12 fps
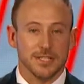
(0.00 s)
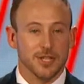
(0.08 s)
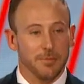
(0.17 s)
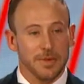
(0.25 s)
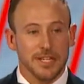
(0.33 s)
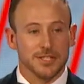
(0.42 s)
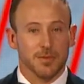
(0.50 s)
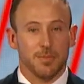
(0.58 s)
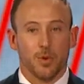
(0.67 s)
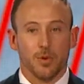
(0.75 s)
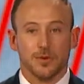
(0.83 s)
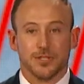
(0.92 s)
to the many
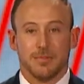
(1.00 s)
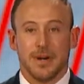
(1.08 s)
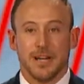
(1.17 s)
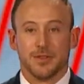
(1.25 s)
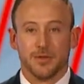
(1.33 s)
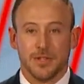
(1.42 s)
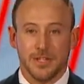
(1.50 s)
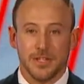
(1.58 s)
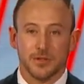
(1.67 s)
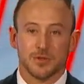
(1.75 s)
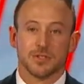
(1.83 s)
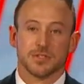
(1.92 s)
supporters of mine through the
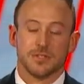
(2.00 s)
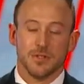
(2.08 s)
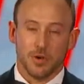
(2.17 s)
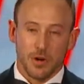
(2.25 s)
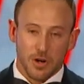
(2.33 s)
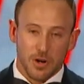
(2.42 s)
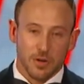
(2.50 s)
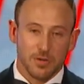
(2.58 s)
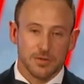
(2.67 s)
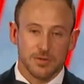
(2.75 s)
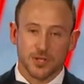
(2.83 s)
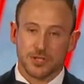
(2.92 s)
years, you're
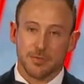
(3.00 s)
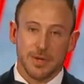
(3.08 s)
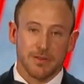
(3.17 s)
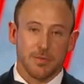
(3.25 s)
all just as big of a